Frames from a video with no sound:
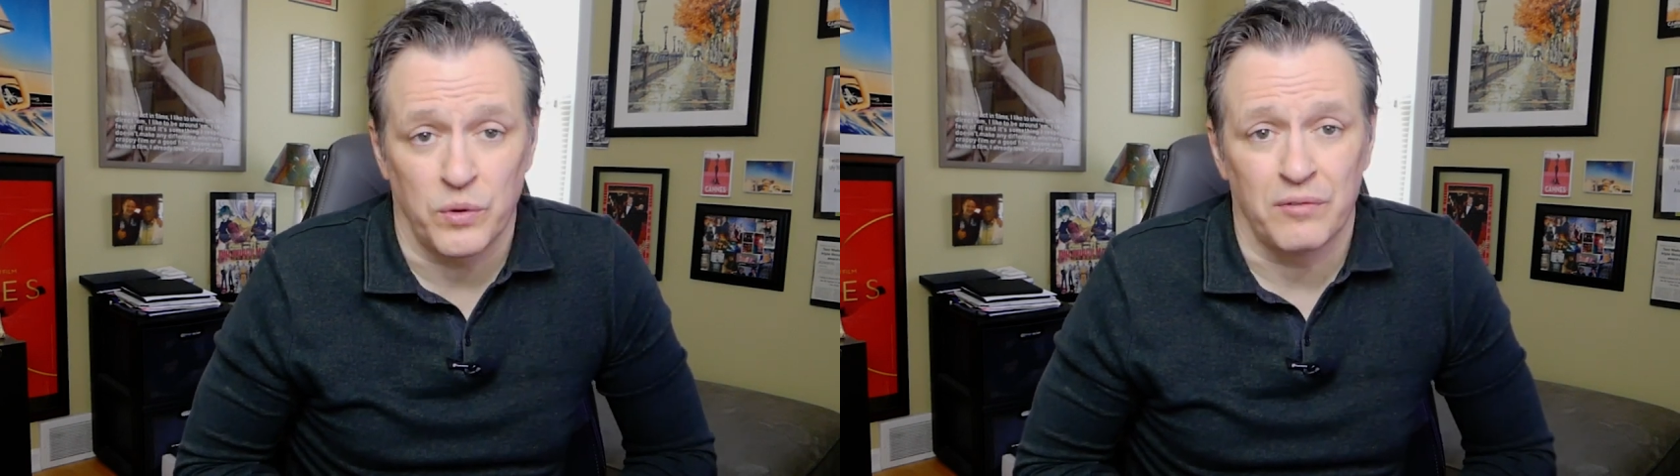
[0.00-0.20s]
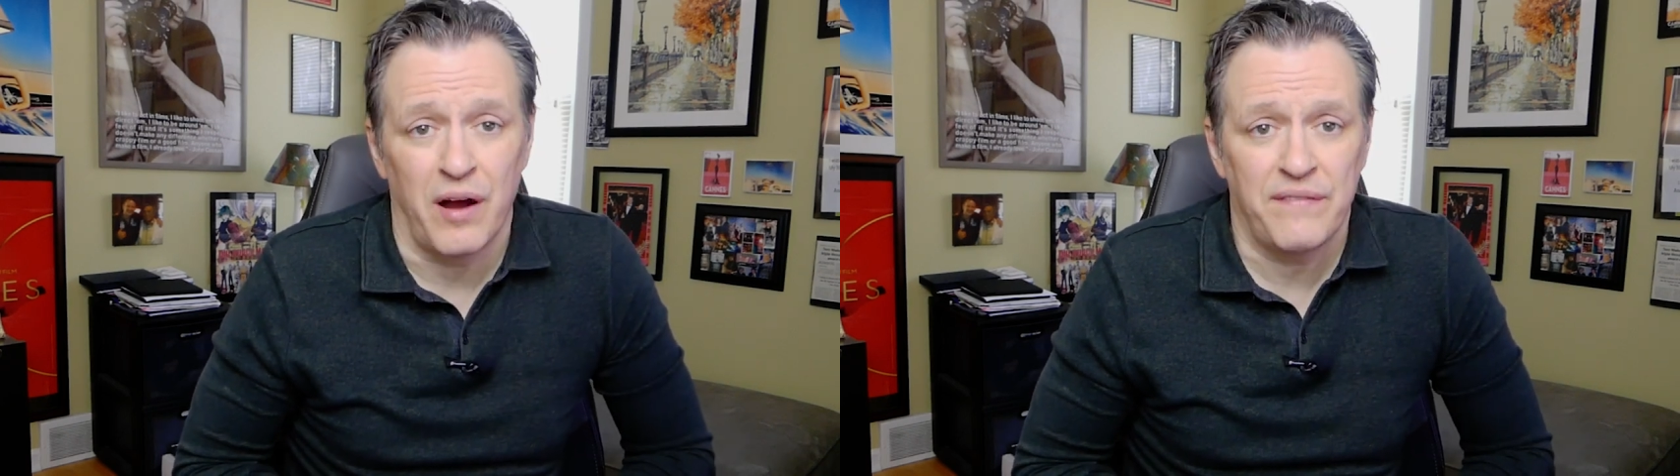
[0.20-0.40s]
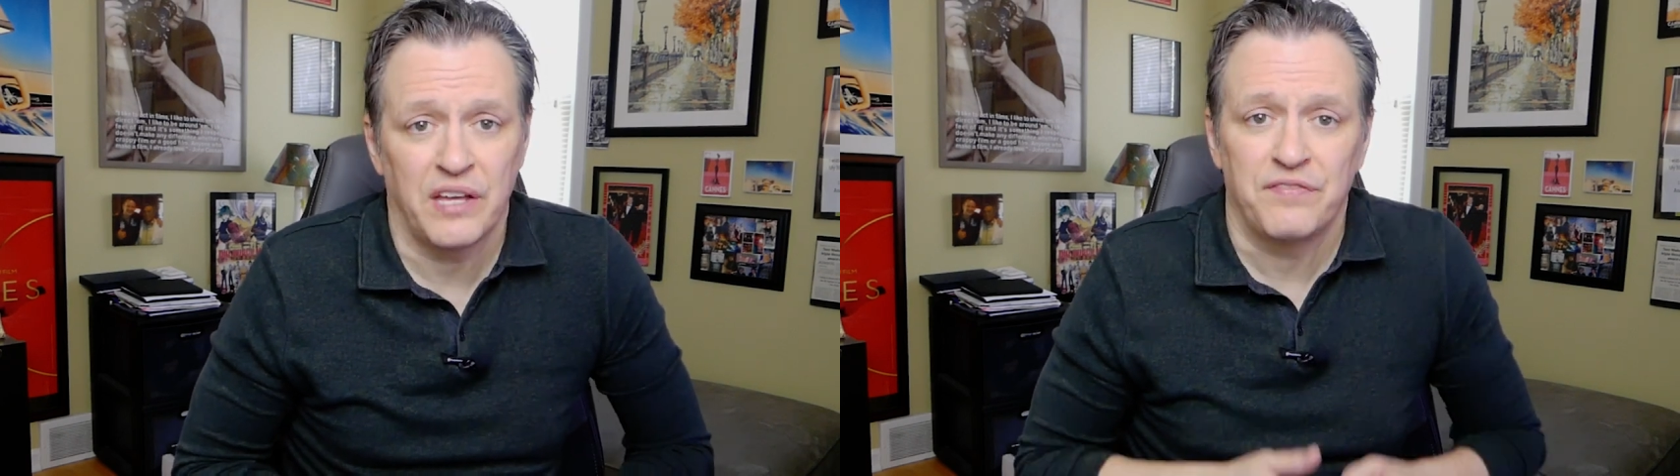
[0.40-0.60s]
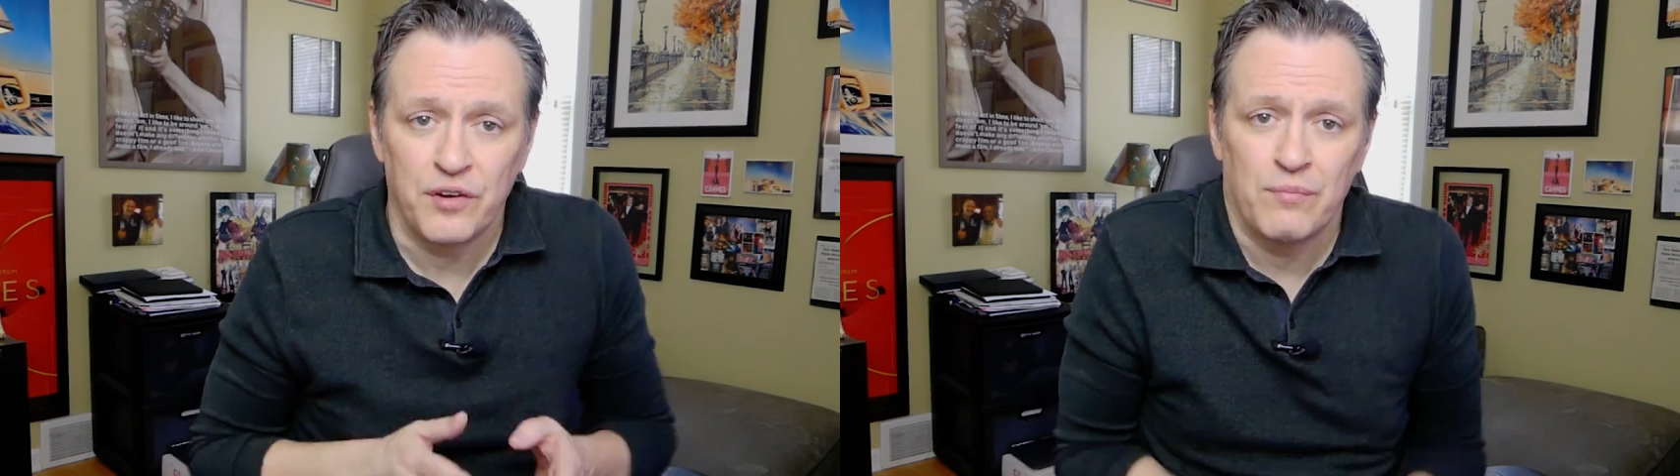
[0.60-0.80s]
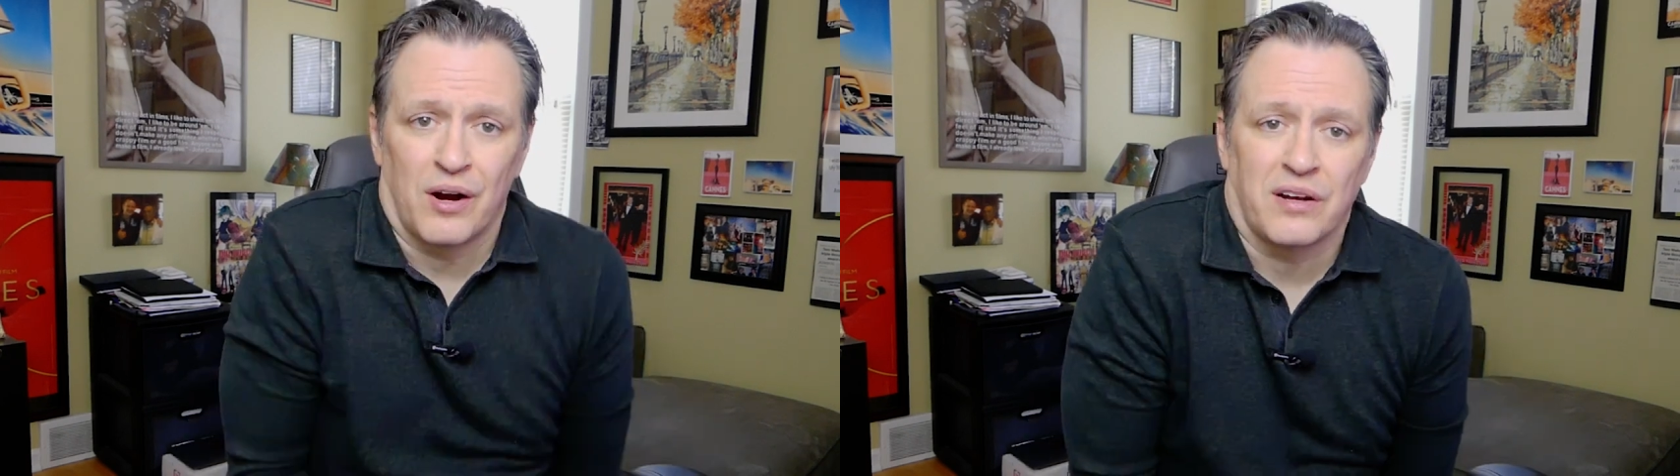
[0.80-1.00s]
when arriving at
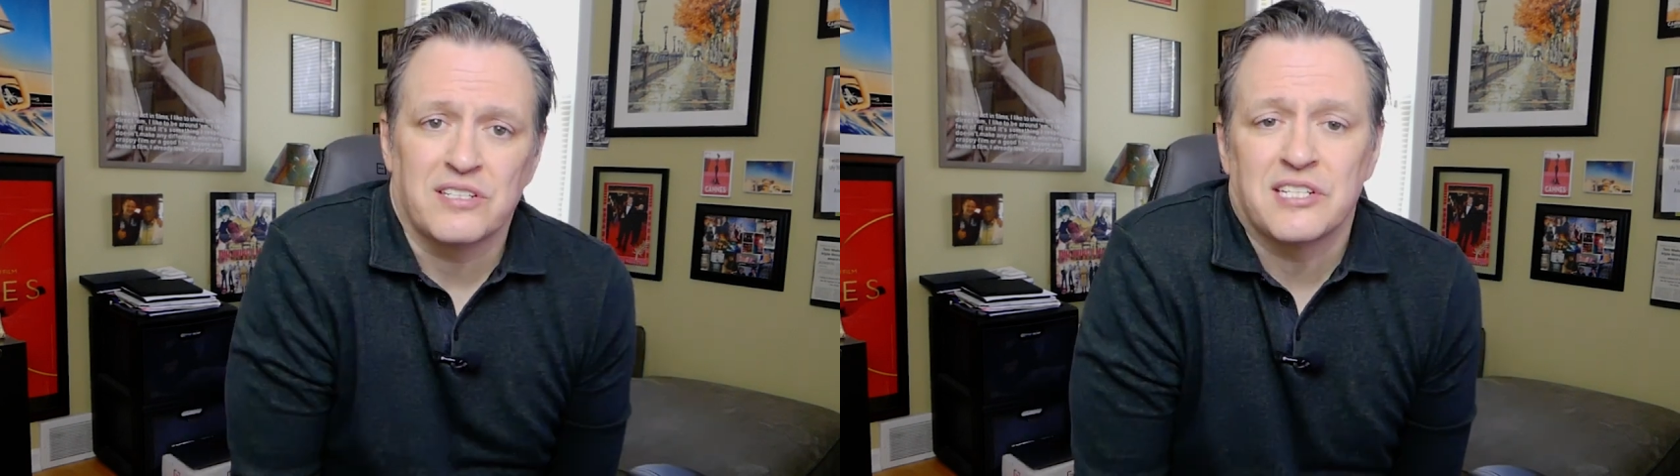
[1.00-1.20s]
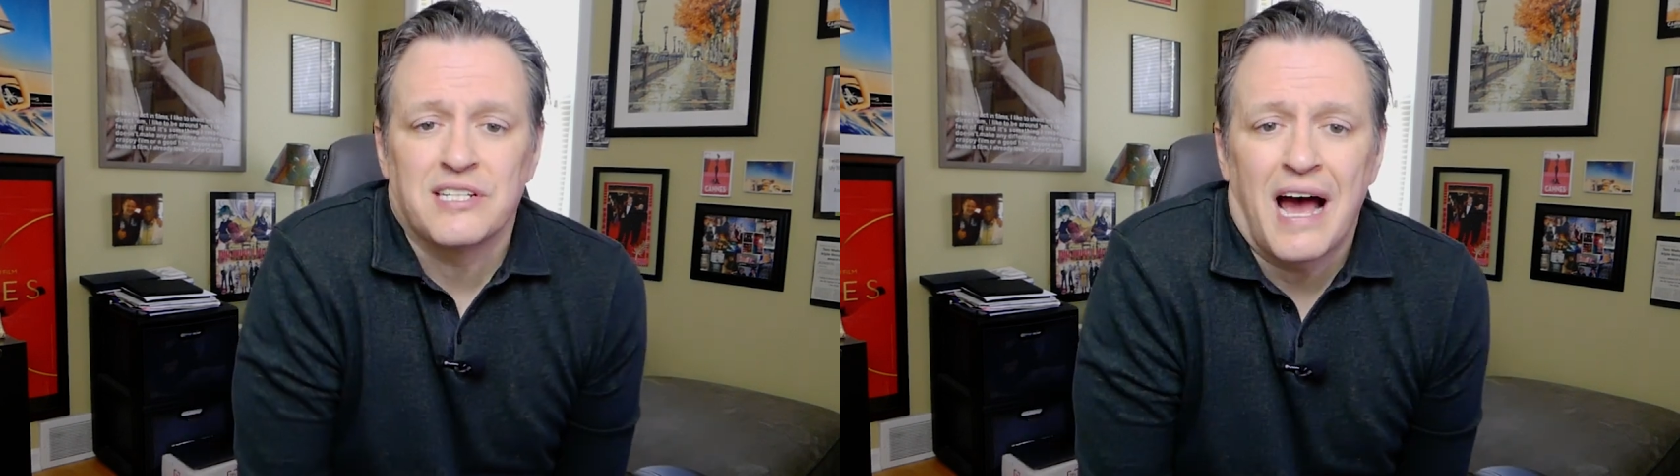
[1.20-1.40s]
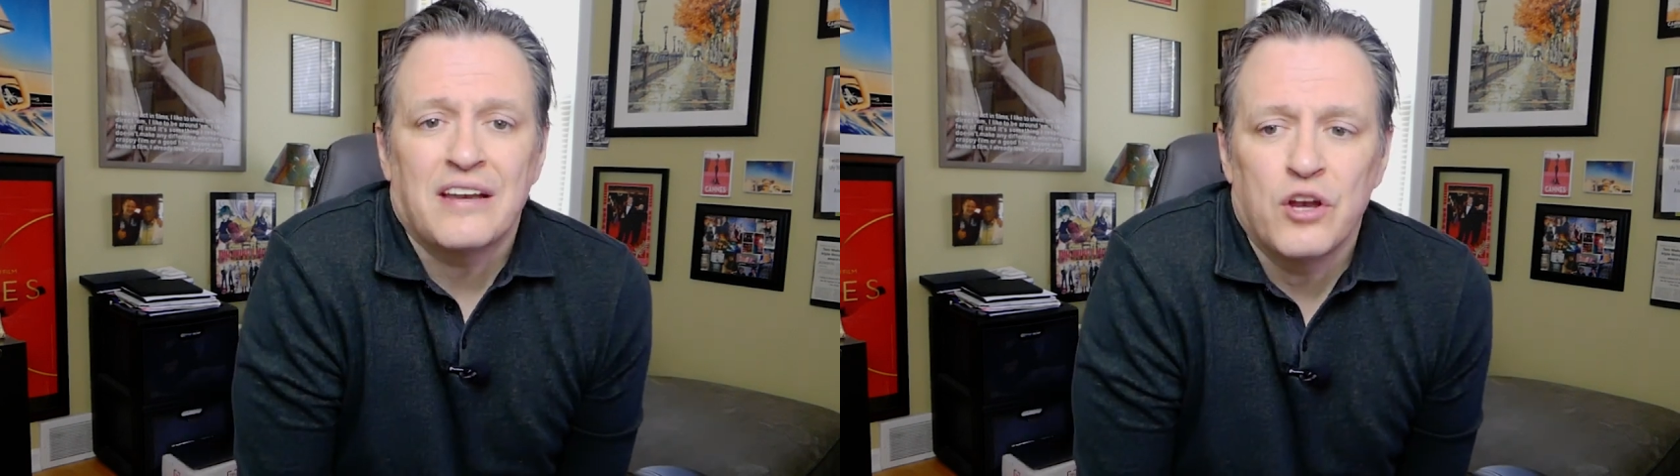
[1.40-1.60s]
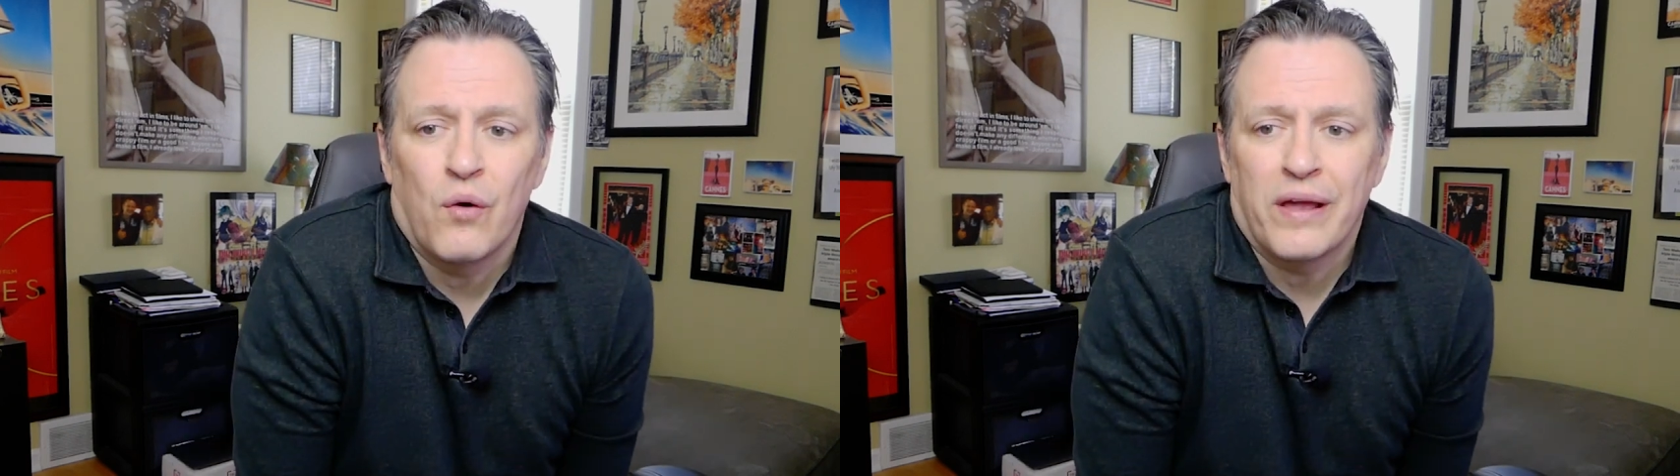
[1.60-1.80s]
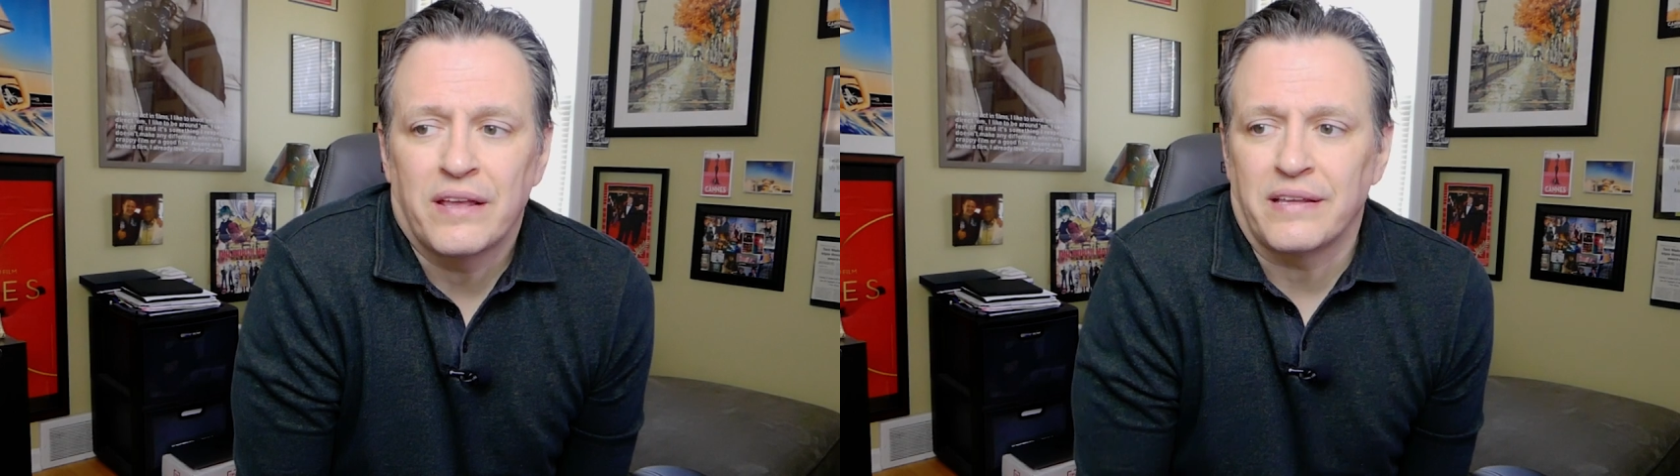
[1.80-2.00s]
film markets is not
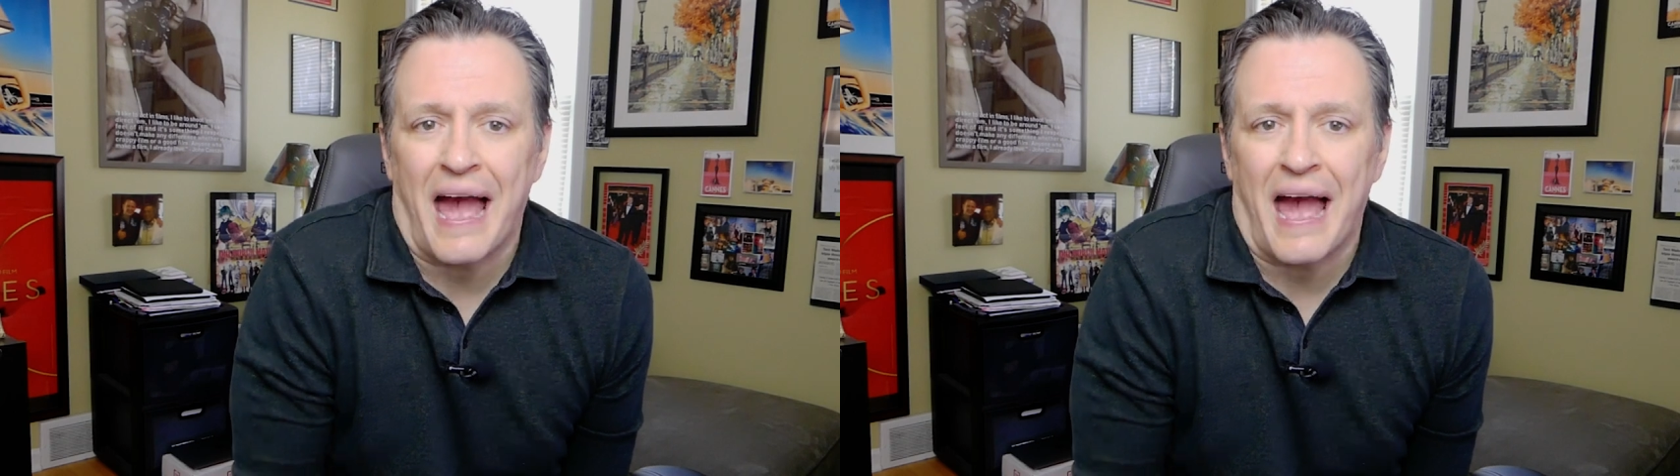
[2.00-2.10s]
knowing